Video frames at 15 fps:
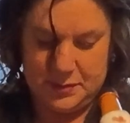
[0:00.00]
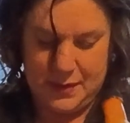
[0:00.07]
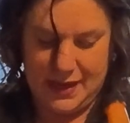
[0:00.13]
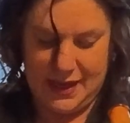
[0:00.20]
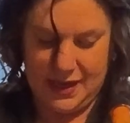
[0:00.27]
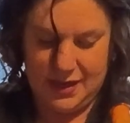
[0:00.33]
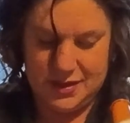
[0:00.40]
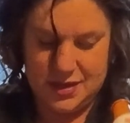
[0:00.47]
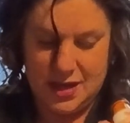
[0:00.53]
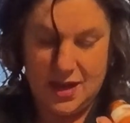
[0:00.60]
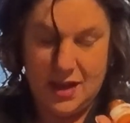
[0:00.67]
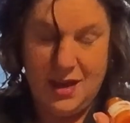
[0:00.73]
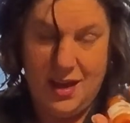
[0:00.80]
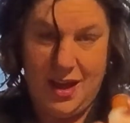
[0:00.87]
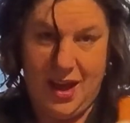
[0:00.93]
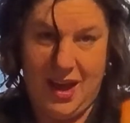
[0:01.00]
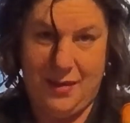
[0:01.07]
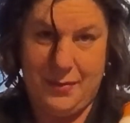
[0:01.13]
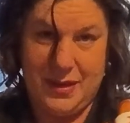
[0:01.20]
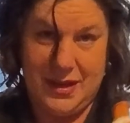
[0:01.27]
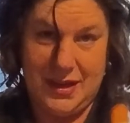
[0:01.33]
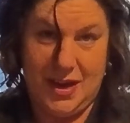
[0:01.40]
peach
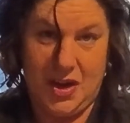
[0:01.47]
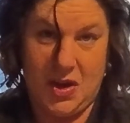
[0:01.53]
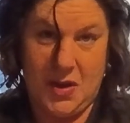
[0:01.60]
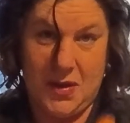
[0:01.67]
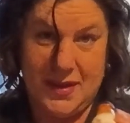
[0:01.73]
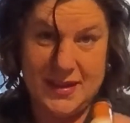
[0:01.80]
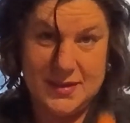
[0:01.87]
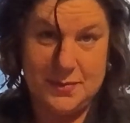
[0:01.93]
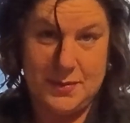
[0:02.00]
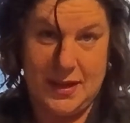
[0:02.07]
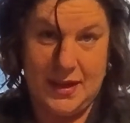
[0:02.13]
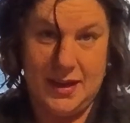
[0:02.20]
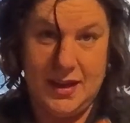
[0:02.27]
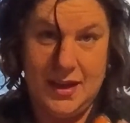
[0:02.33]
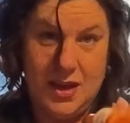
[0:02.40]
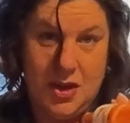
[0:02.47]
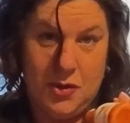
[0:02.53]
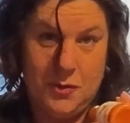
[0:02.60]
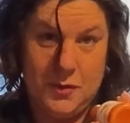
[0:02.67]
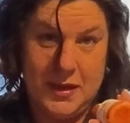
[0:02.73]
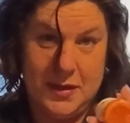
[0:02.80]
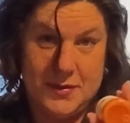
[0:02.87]
habanero. This one,
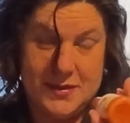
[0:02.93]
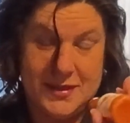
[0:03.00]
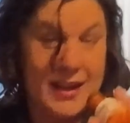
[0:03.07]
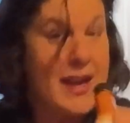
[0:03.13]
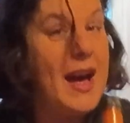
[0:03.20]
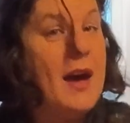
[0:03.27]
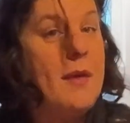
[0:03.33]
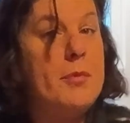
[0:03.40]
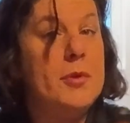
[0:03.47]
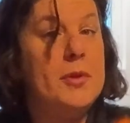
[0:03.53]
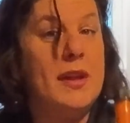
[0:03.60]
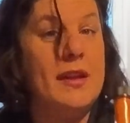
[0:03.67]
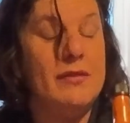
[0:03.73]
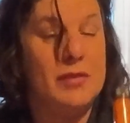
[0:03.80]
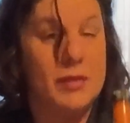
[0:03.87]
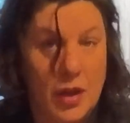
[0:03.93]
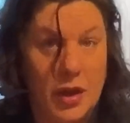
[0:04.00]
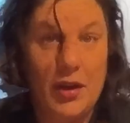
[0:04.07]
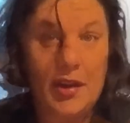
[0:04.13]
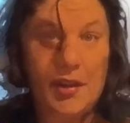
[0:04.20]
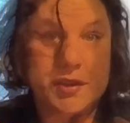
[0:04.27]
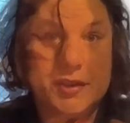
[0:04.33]
we used a couple of
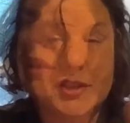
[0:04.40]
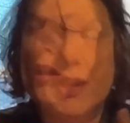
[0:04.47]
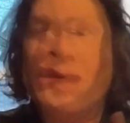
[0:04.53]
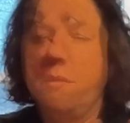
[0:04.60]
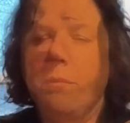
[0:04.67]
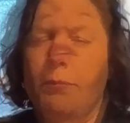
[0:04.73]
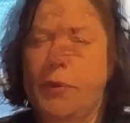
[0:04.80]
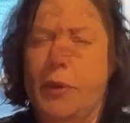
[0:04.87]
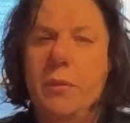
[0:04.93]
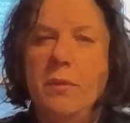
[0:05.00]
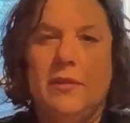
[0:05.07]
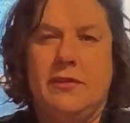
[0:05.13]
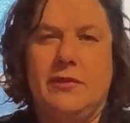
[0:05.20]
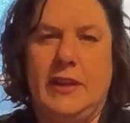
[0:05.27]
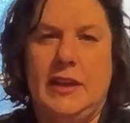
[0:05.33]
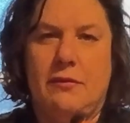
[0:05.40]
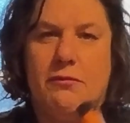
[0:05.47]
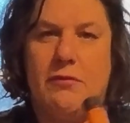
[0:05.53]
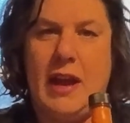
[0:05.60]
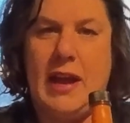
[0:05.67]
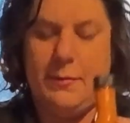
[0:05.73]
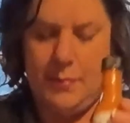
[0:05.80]
large, beautifully
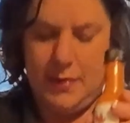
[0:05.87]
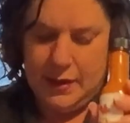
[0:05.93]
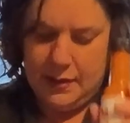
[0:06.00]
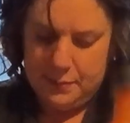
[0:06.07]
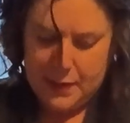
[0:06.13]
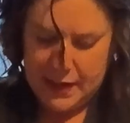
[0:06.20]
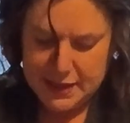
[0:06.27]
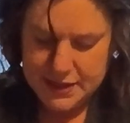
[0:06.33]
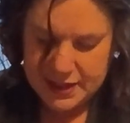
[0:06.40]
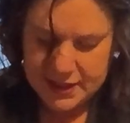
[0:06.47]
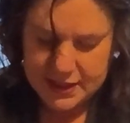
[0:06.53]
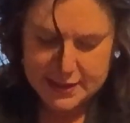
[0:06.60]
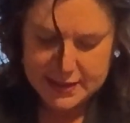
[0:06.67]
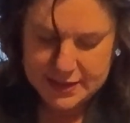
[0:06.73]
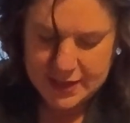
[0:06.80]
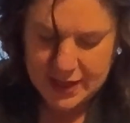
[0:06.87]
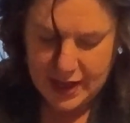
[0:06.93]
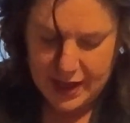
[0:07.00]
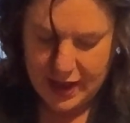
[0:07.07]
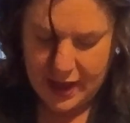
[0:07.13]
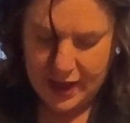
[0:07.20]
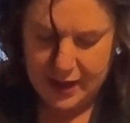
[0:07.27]
ripe peaches.
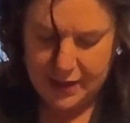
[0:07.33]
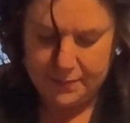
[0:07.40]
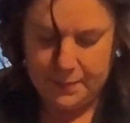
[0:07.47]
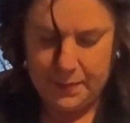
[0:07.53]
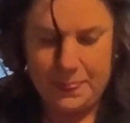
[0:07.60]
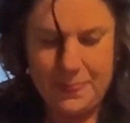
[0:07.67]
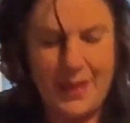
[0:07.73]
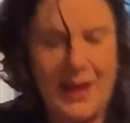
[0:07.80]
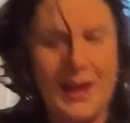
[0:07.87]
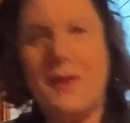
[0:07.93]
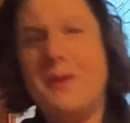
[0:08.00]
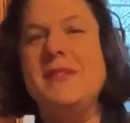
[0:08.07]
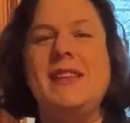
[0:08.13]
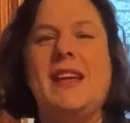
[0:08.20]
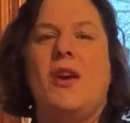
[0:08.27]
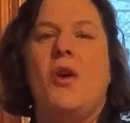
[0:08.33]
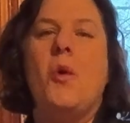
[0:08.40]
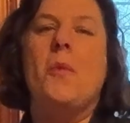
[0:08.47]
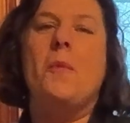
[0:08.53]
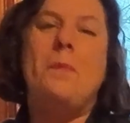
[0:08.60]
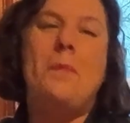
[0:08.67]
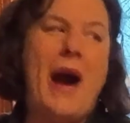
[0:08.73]
I used a
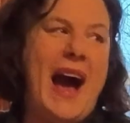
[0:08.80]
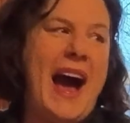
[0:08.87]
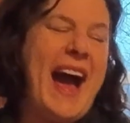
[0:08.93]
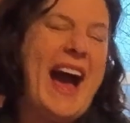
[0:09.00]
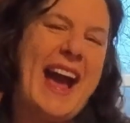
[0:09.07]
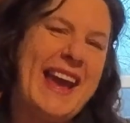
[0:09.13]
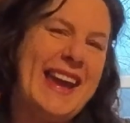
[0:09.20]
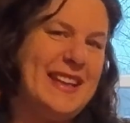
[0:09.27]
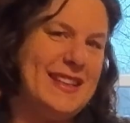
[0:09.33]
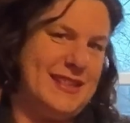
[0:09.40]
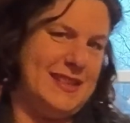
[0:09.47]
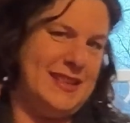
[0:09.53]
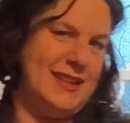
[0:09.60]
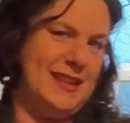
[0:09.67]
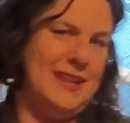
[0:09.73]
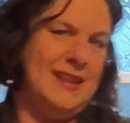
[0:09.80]
whole pint